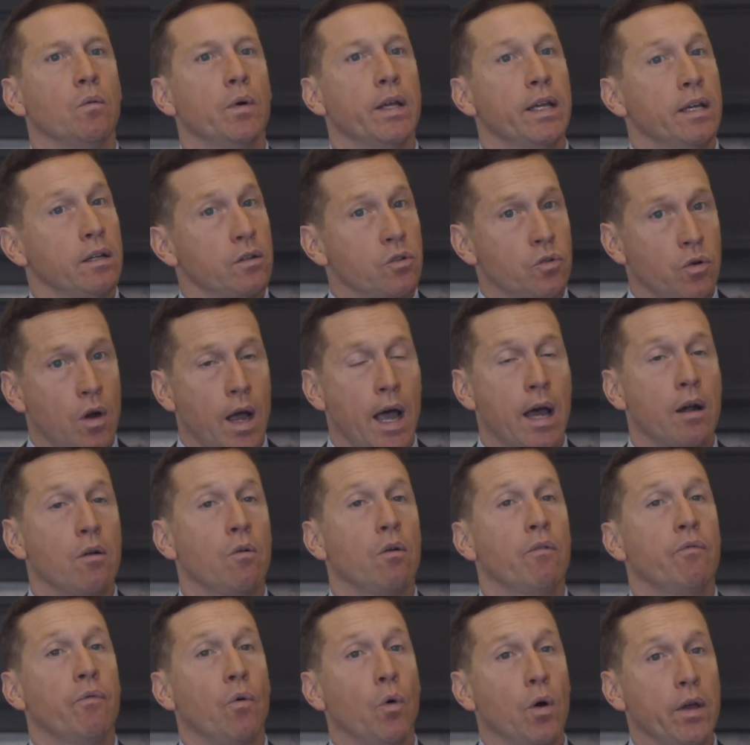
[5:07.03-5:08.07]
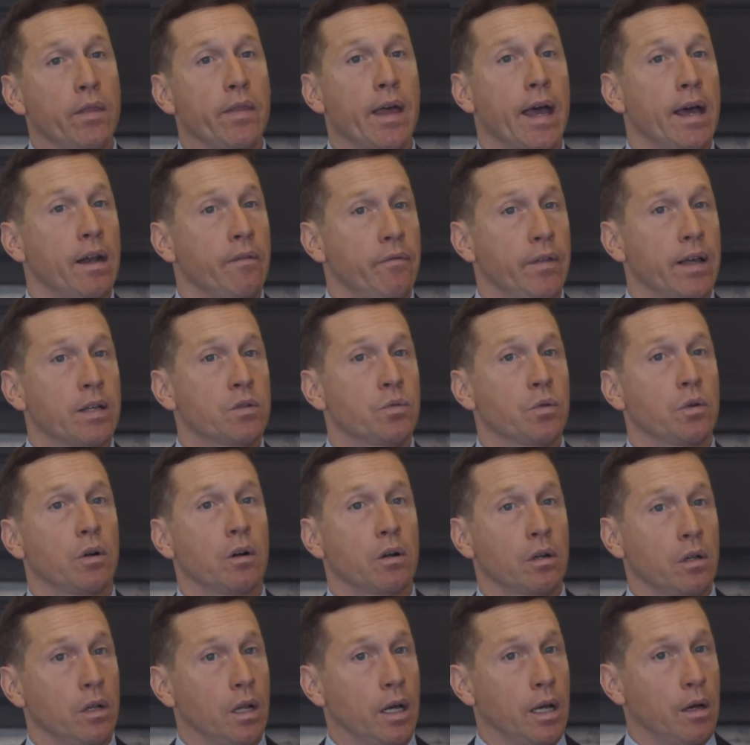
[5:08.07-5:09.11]
can try to avoid that if that's what our
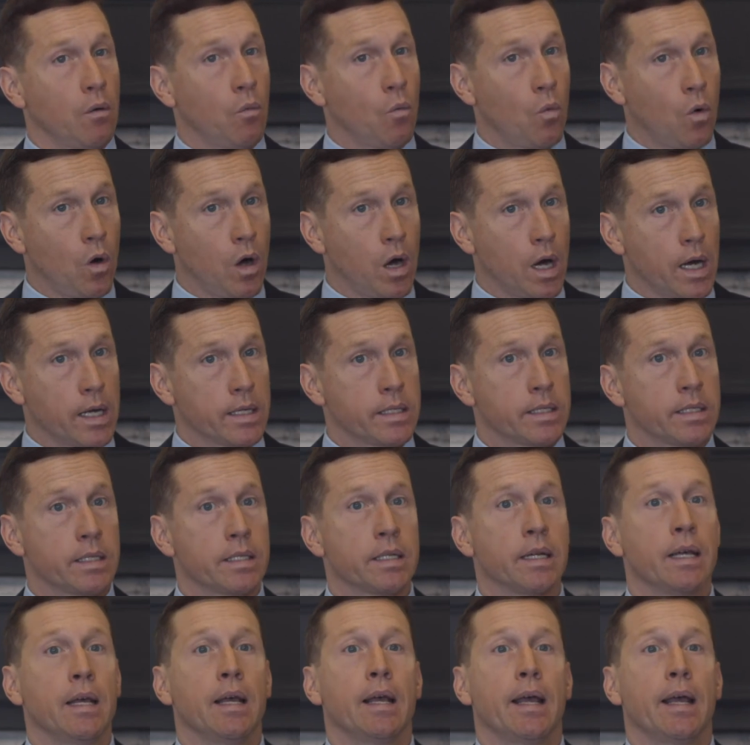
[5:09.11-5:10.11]
client wants